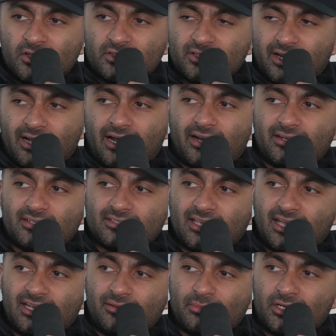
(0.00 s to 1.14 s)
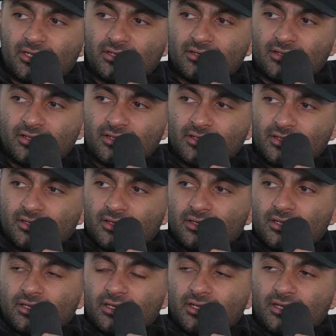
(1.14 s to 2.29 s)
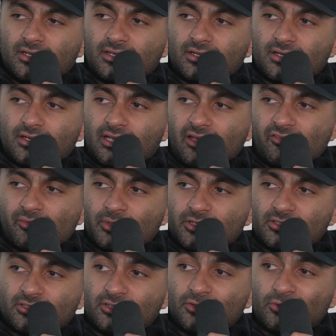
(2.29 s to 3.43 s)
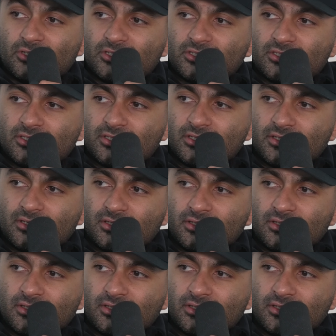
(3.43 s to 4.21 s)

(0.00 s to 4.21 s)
So I hired this handyman and gave him a to-do list.